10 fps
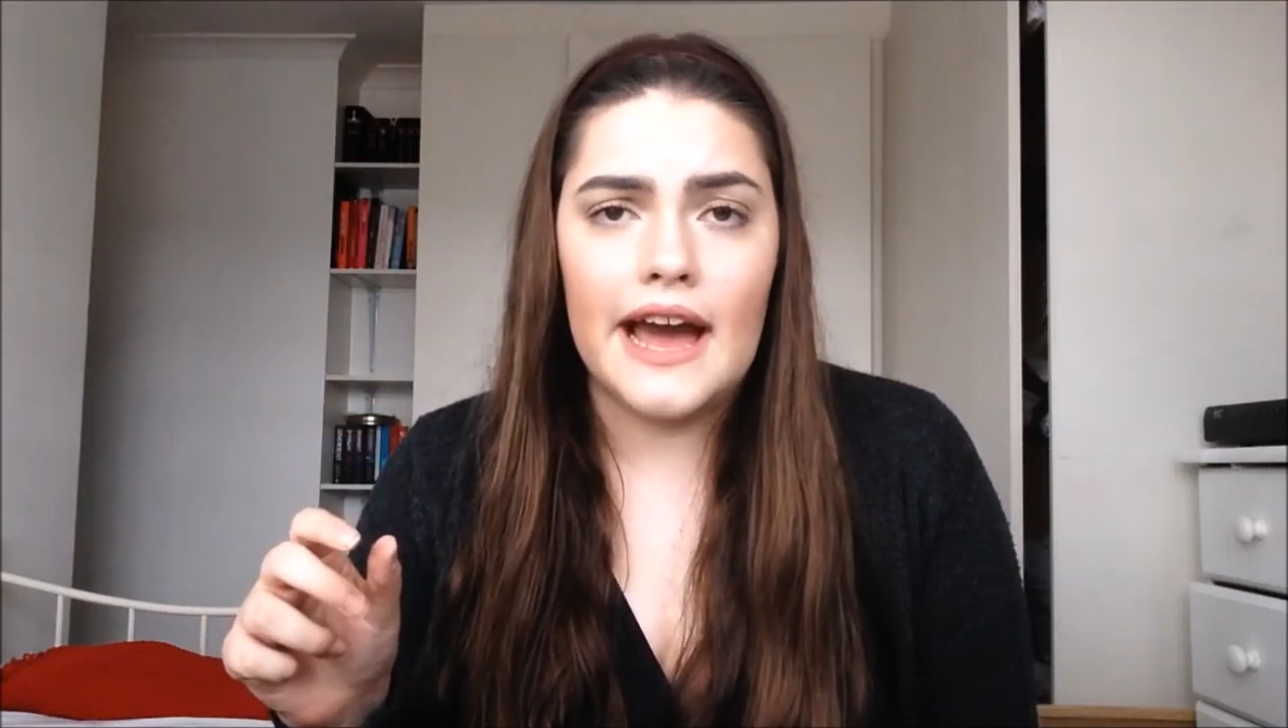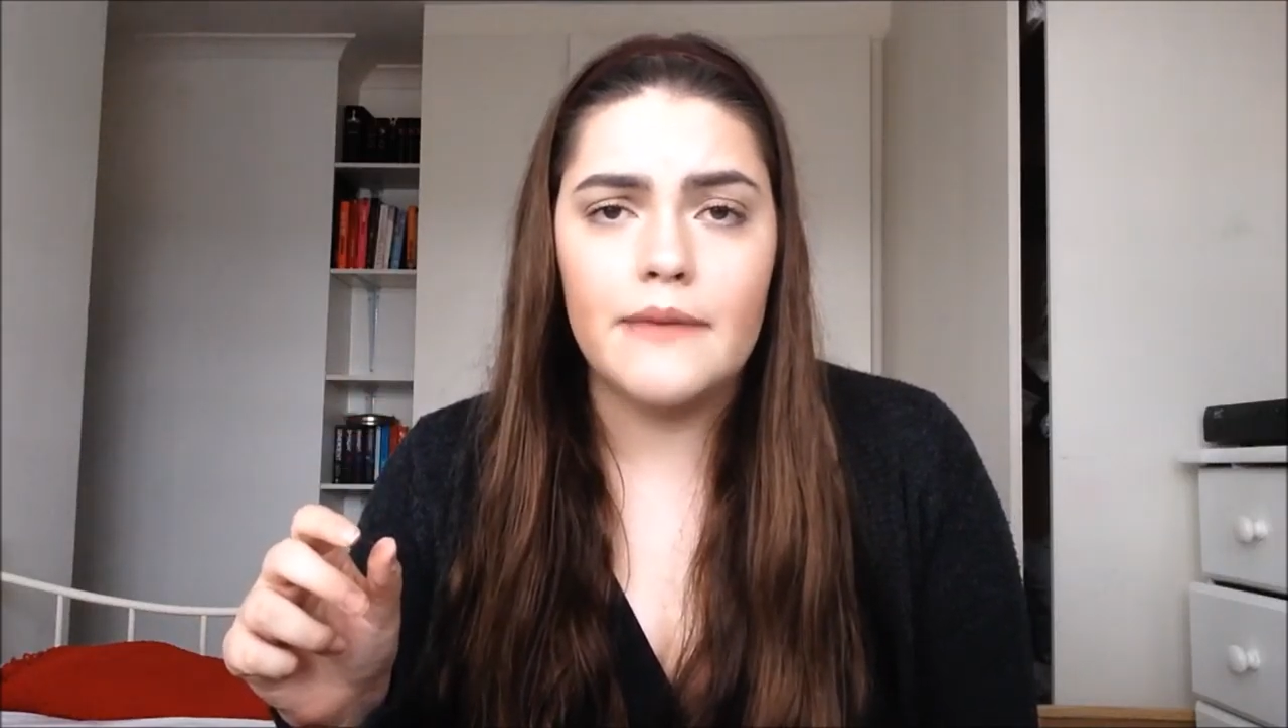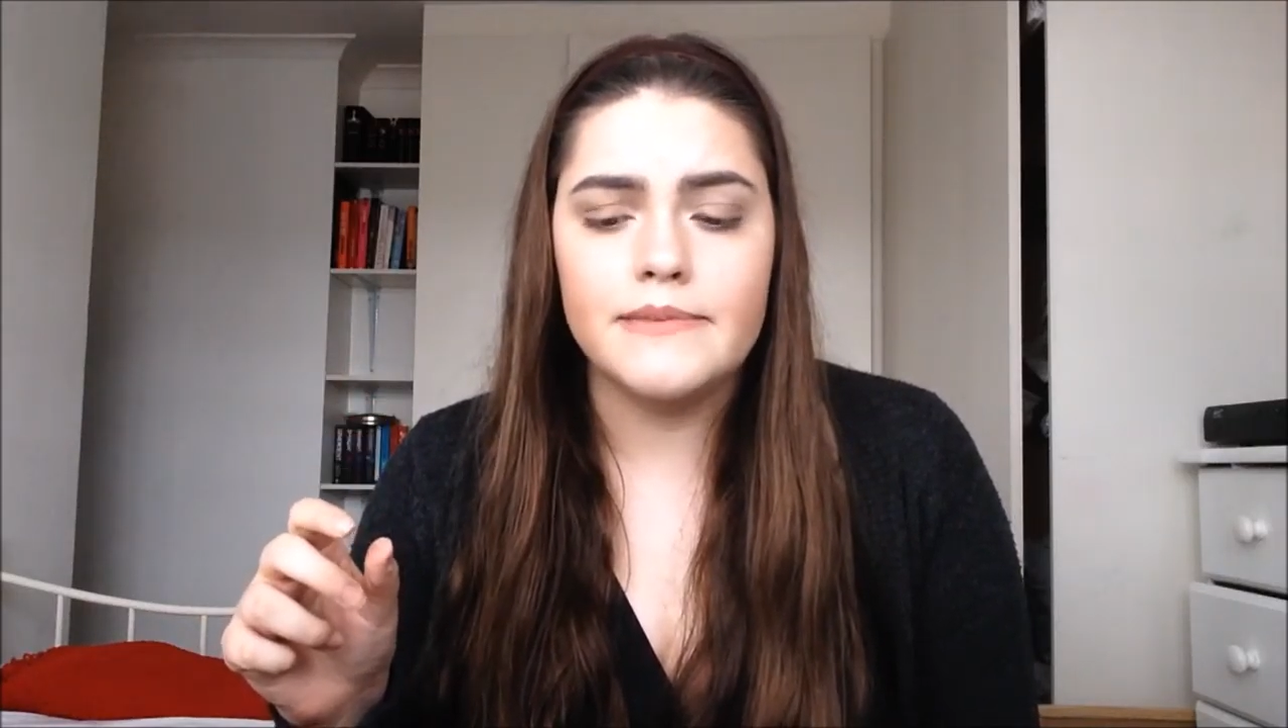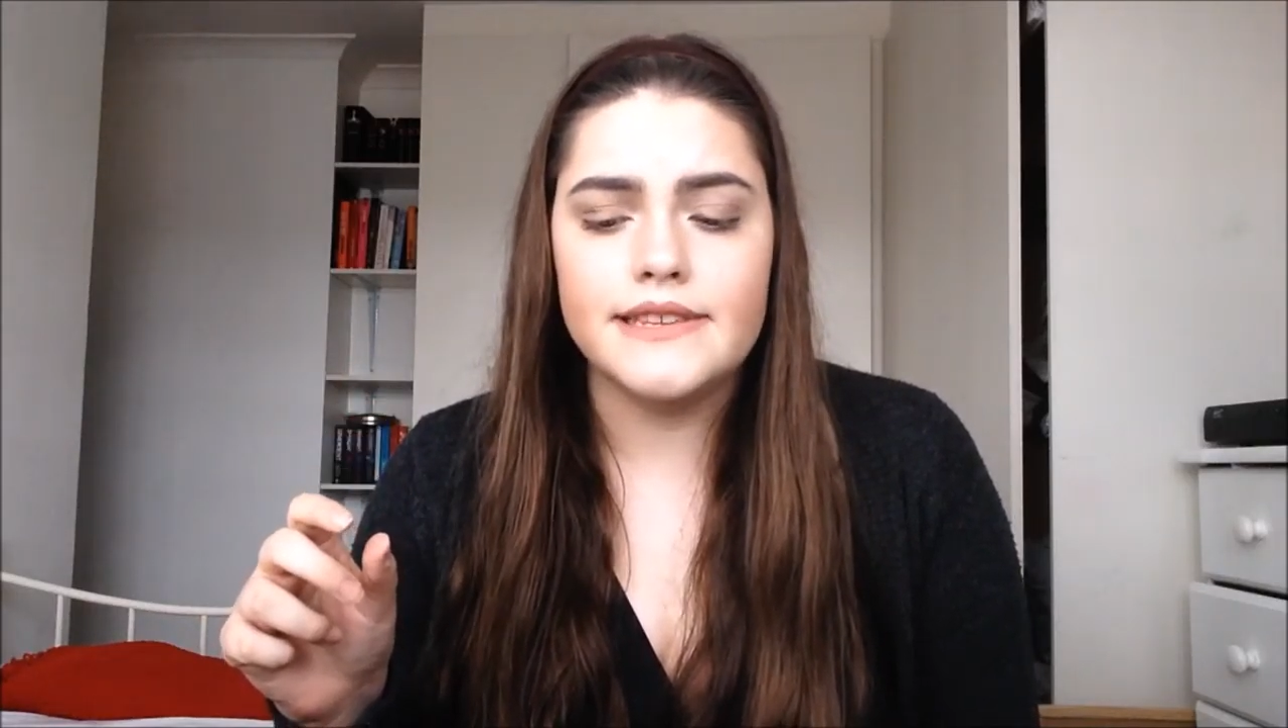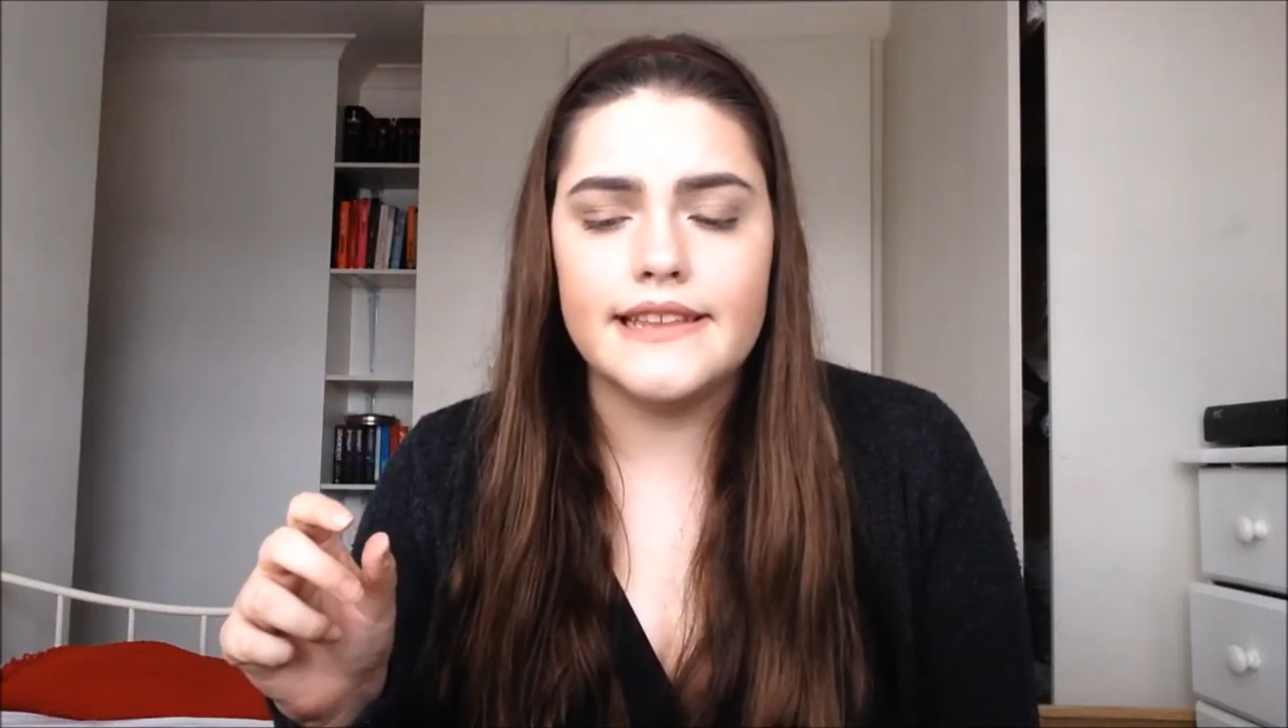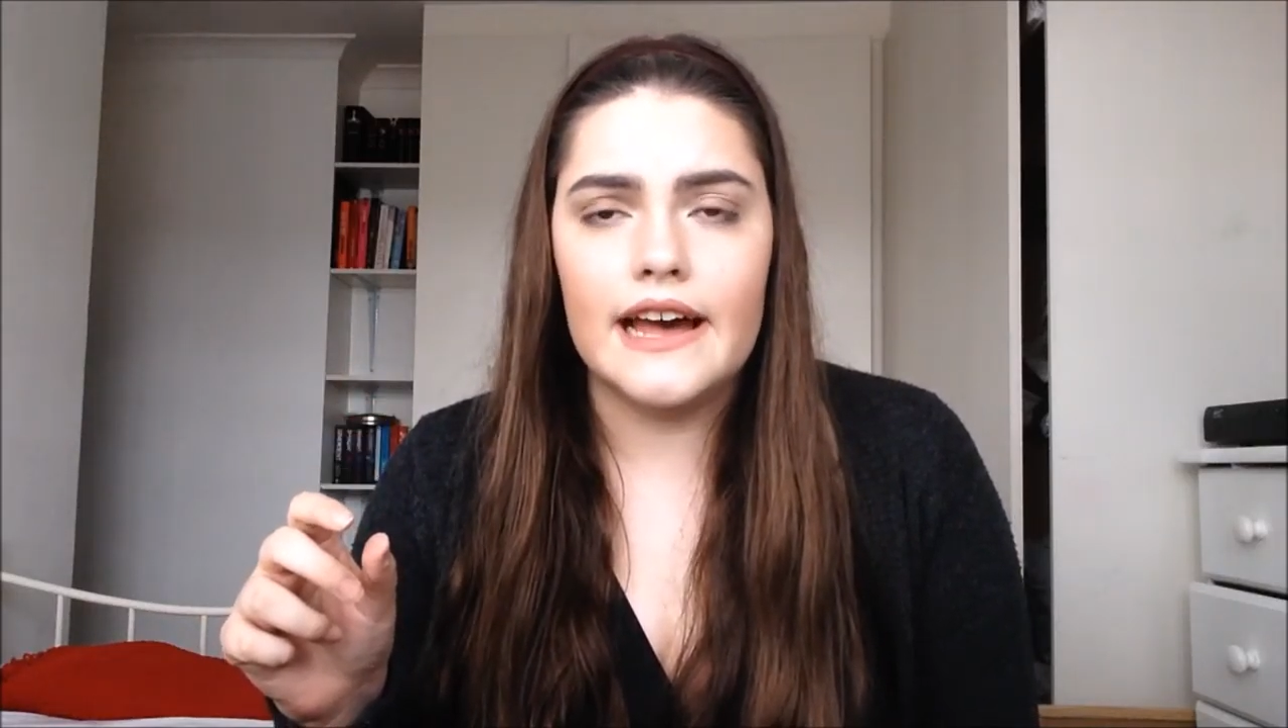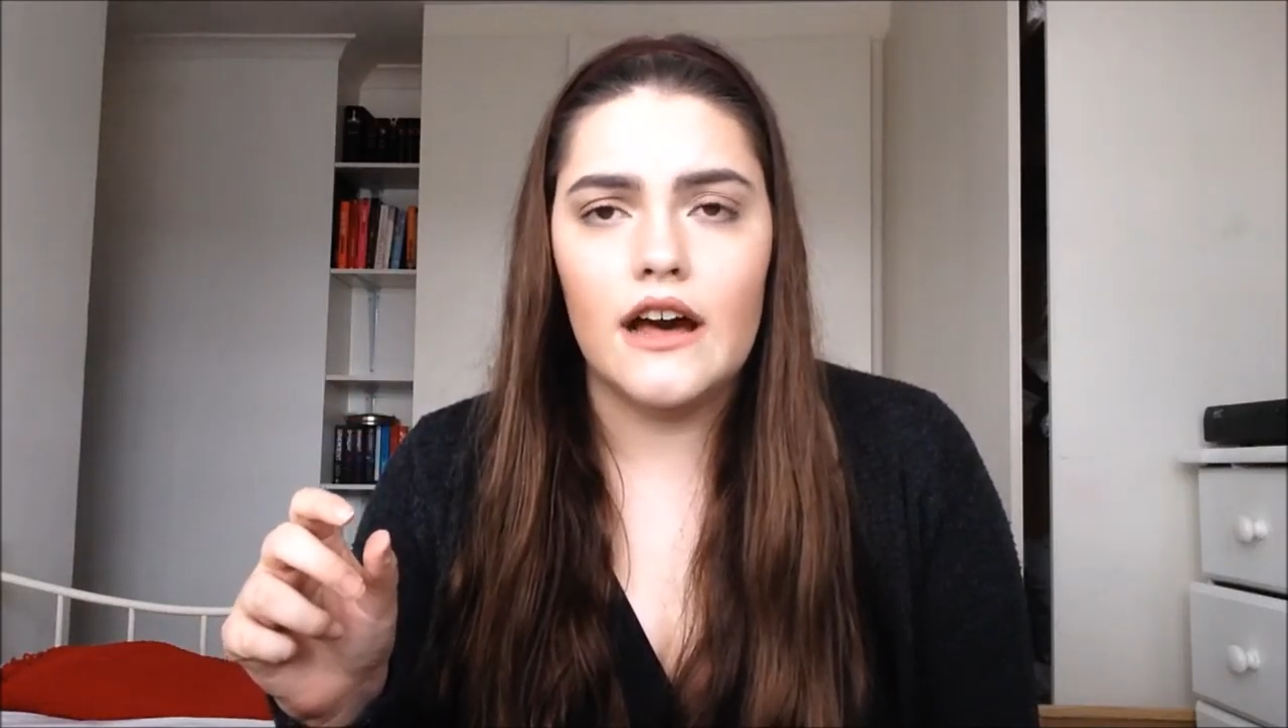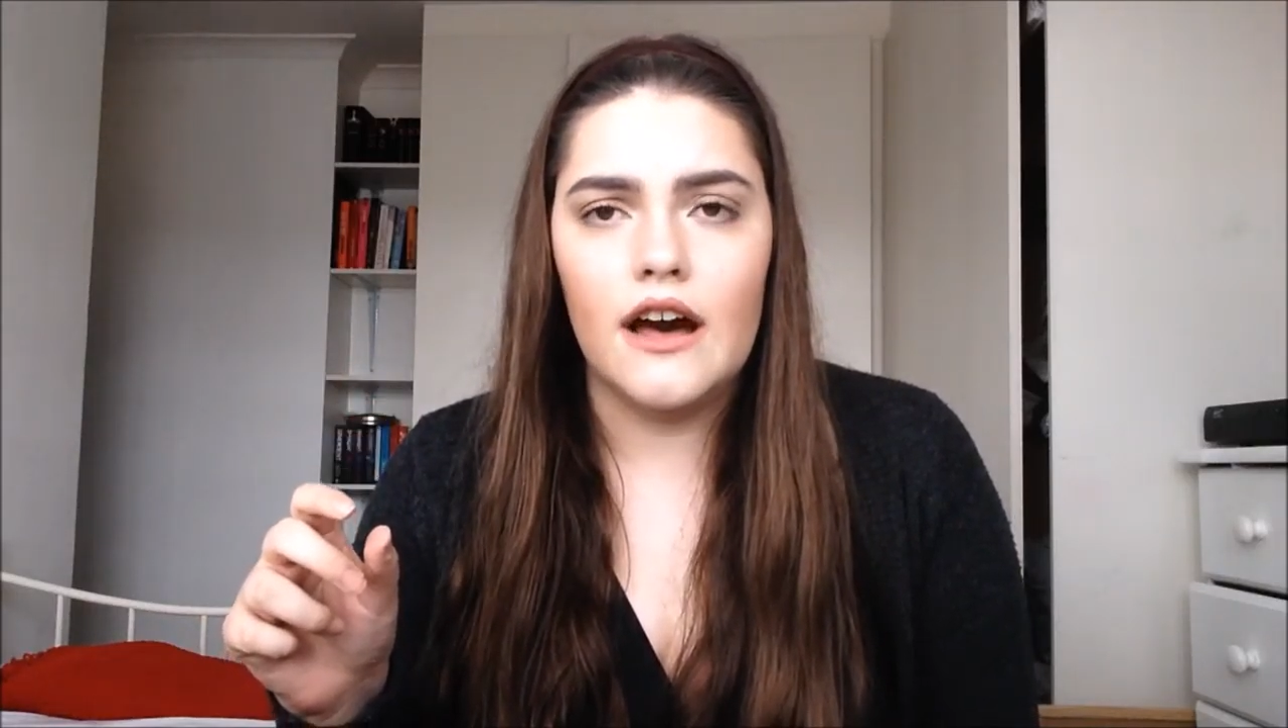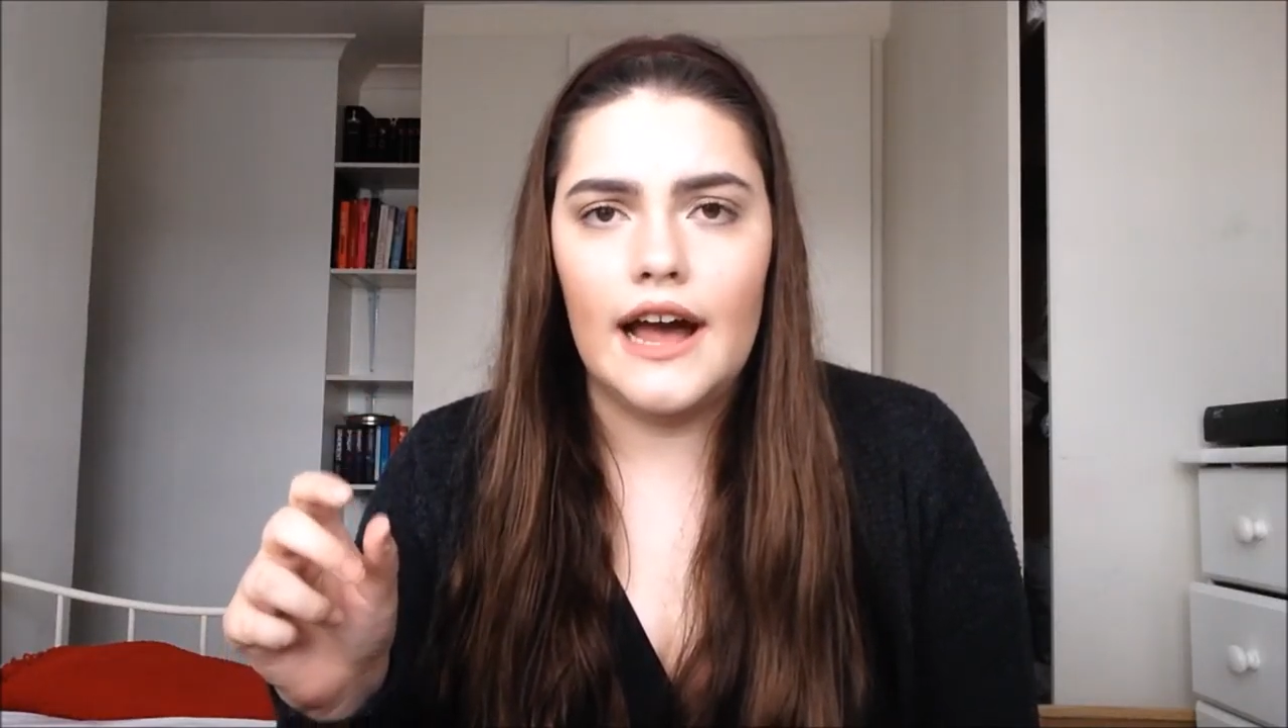apps that